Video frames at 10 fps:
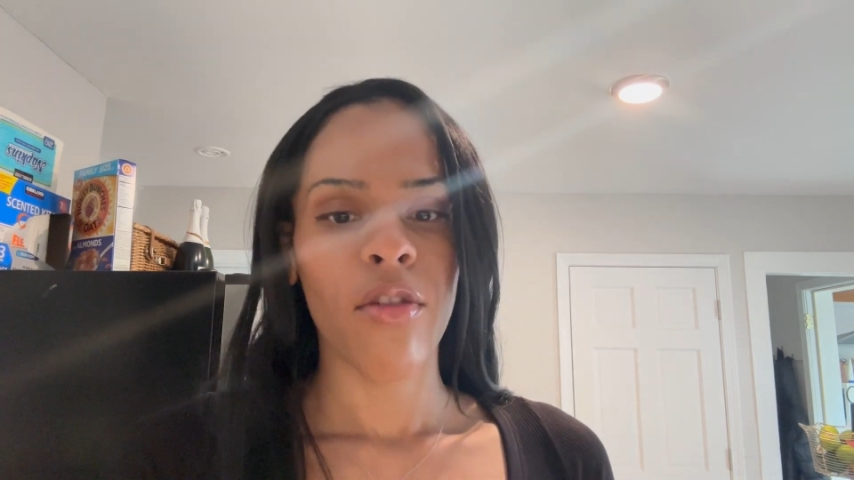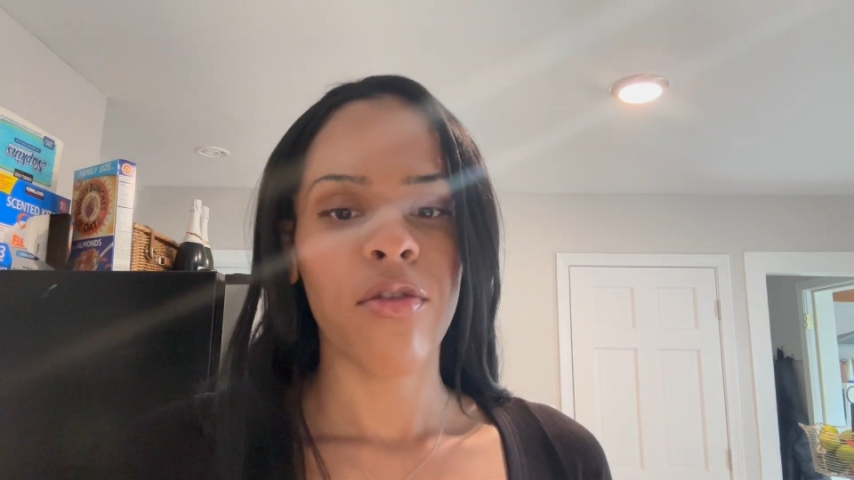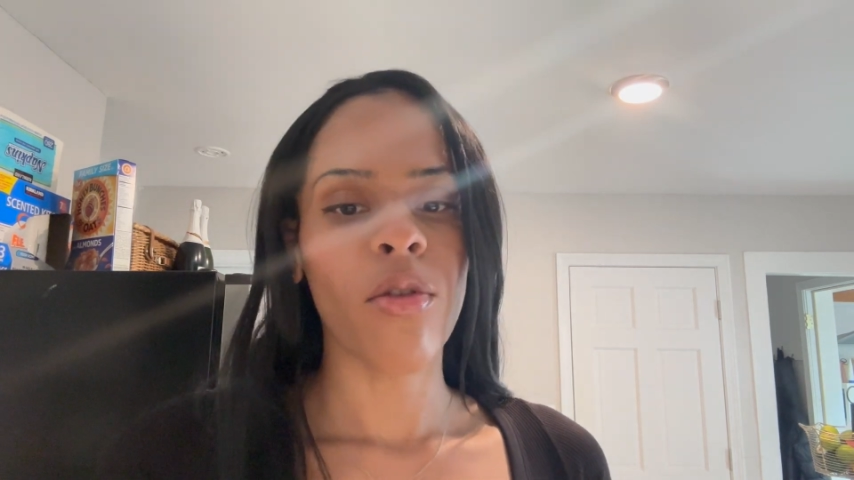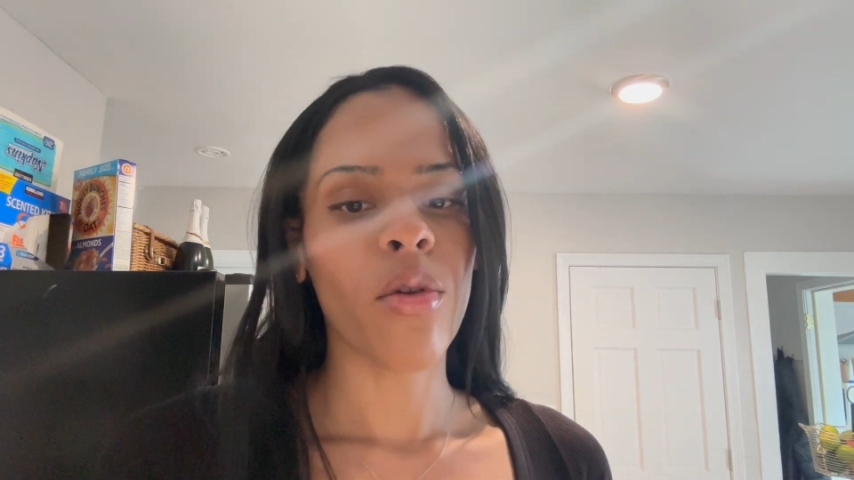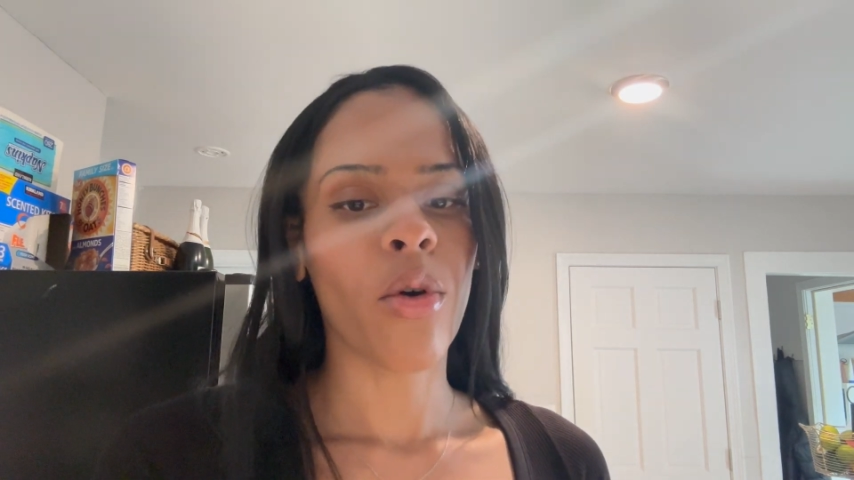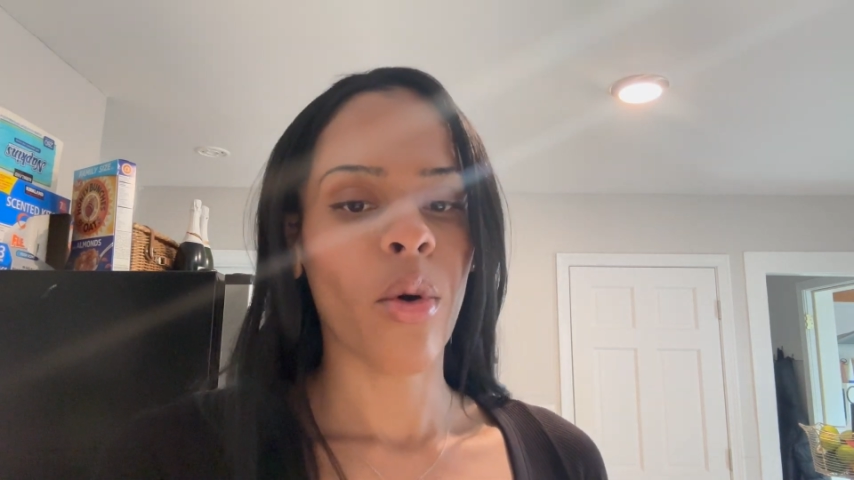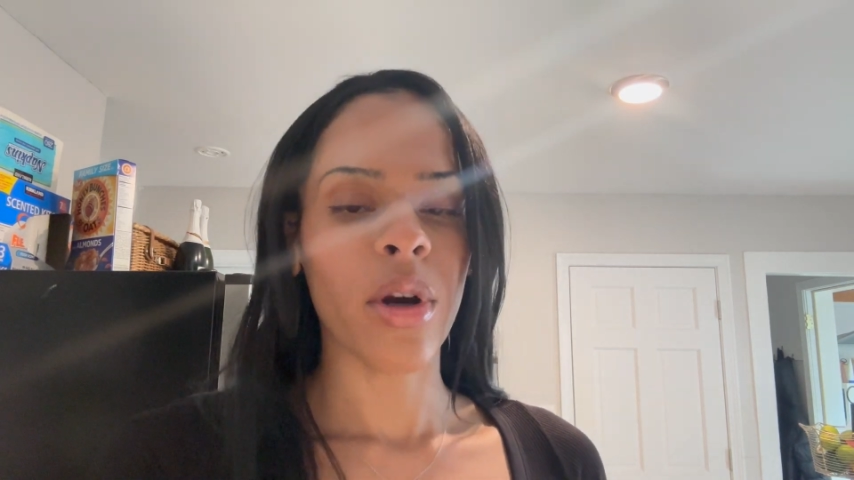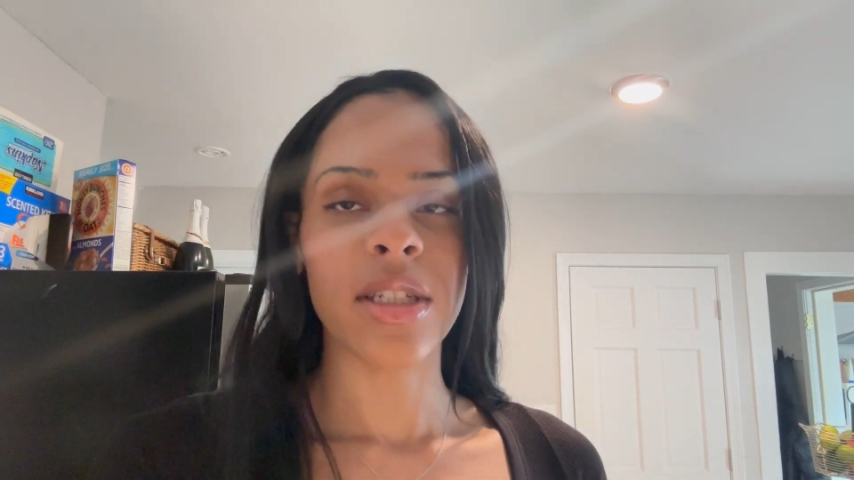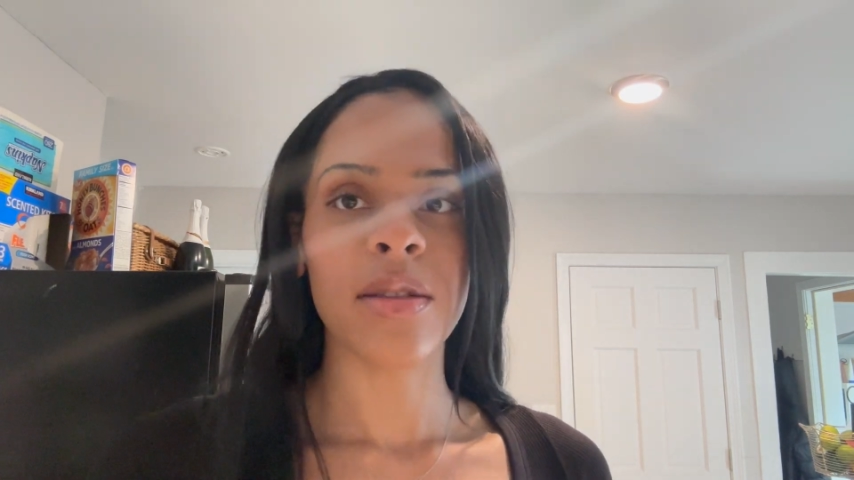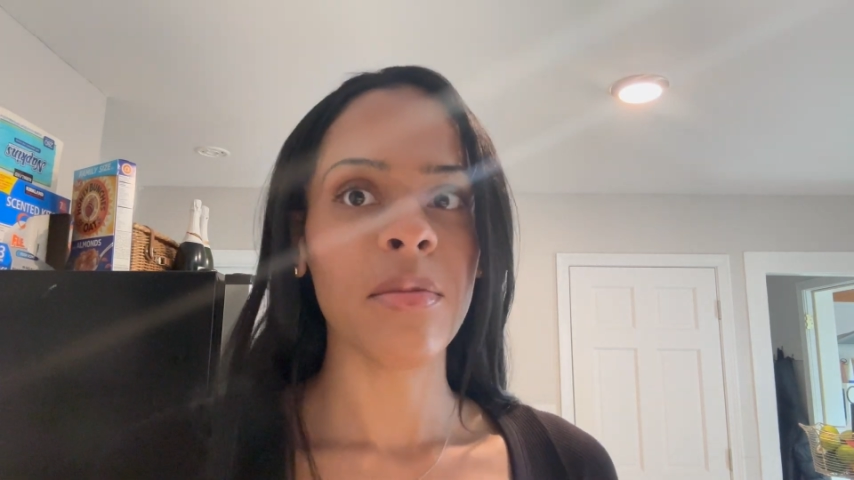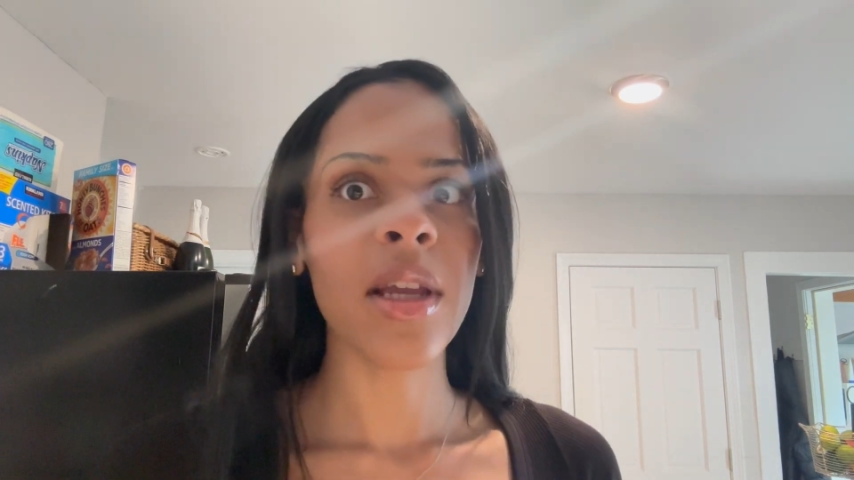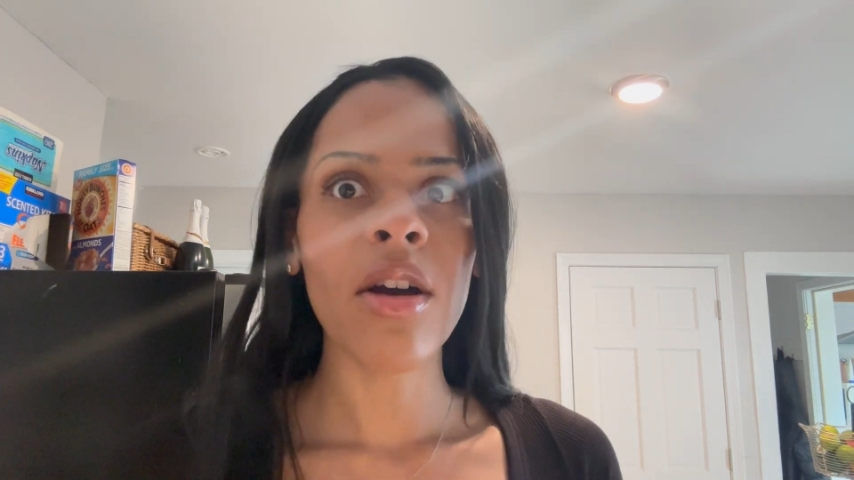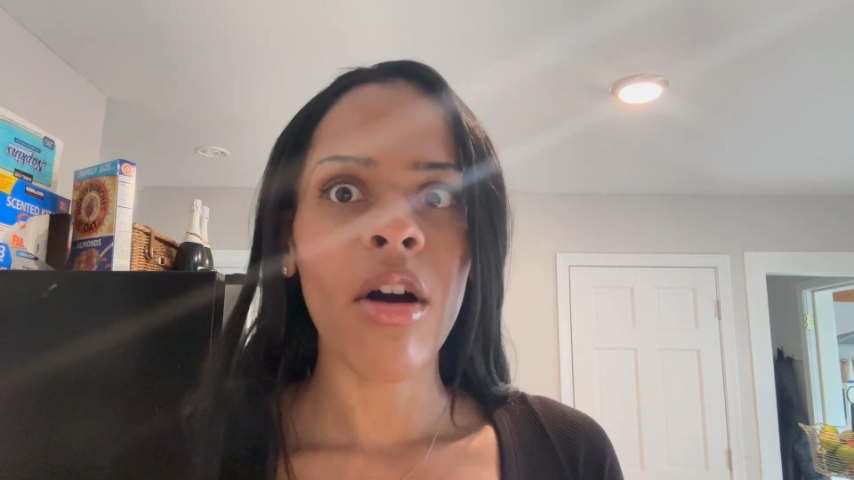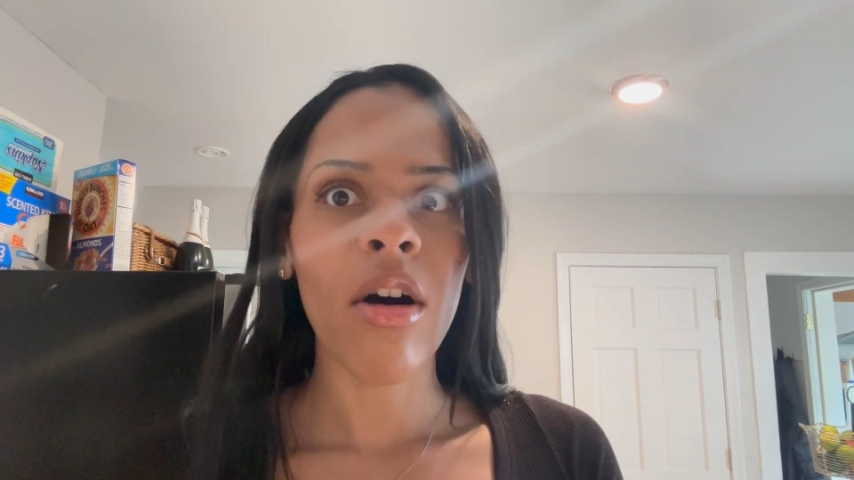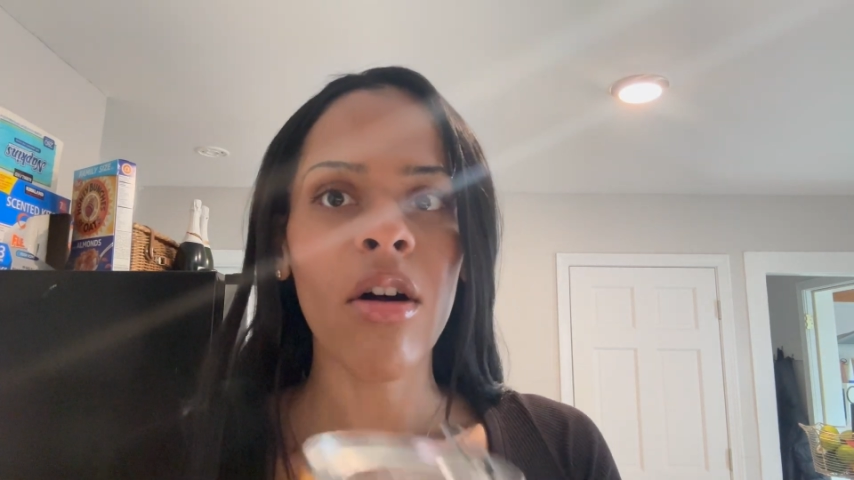full course
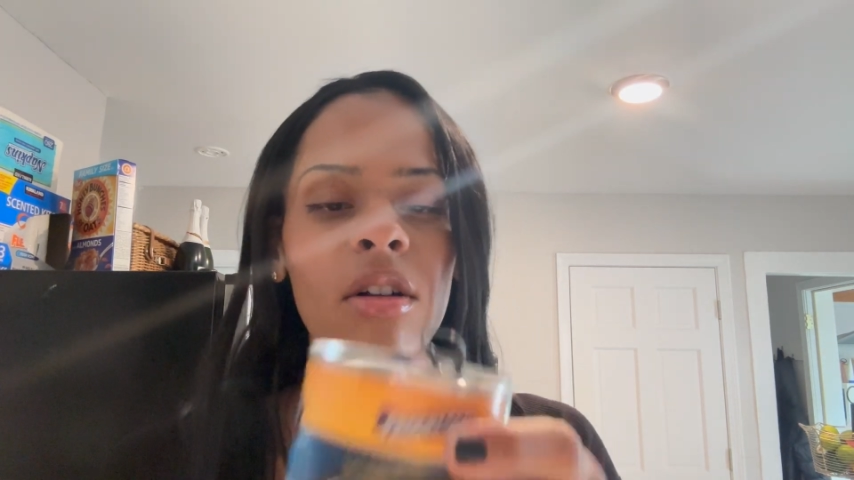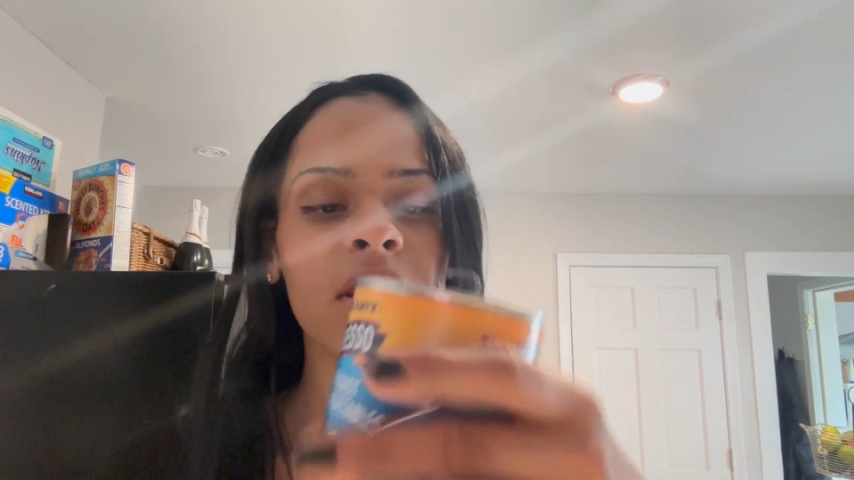meal.